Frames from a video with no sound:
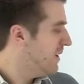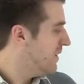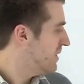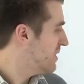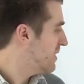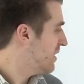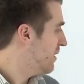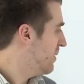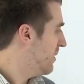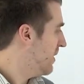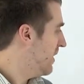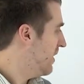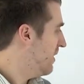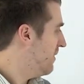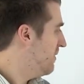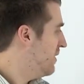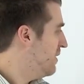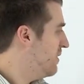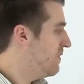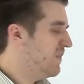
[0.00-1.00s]
So
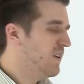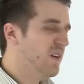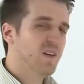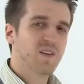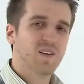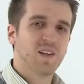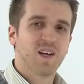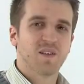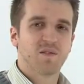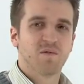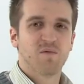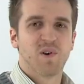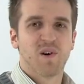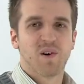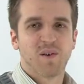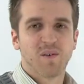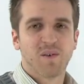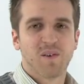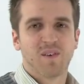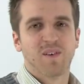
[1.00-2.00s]
if you feel that's
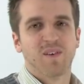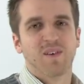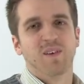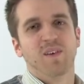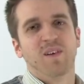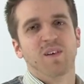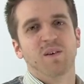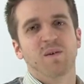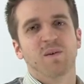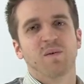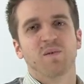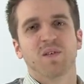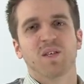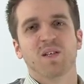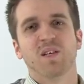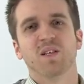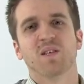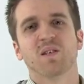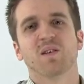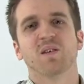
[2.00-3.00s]
wrong, you
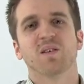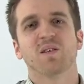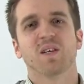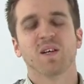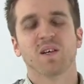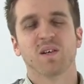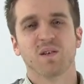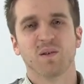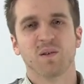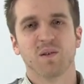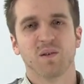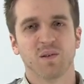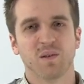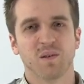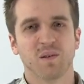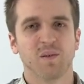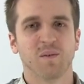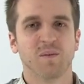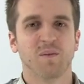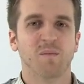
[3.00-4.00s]
obviously need to contact
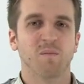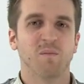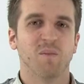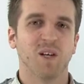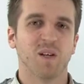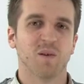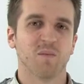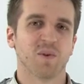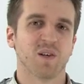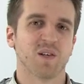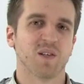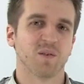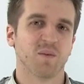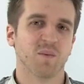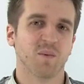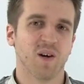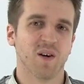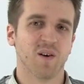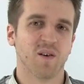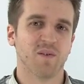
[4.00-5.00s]
Google, make the press
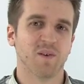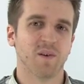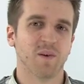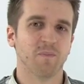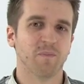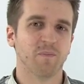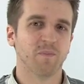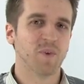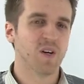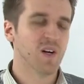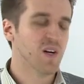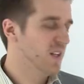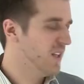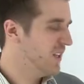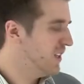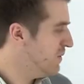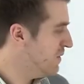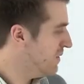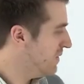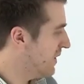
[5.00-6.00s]
aware of it.
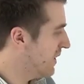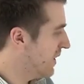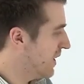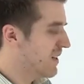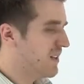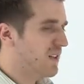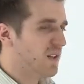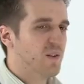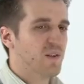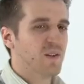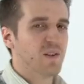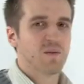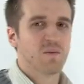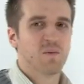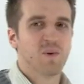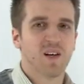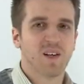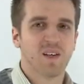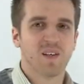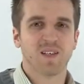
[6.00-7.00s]
The other thing they're doing as
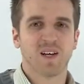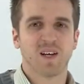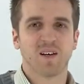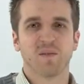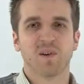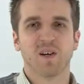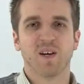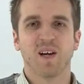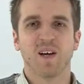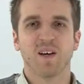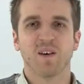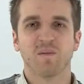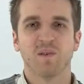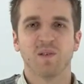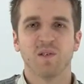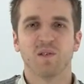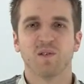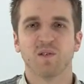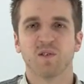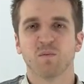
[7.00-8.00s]
well is aggregating
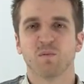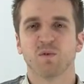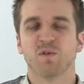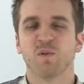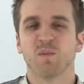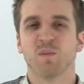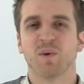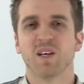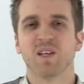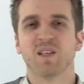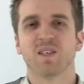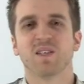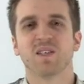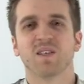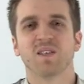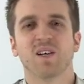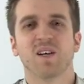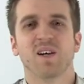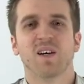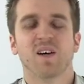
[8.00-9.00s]
results from other places.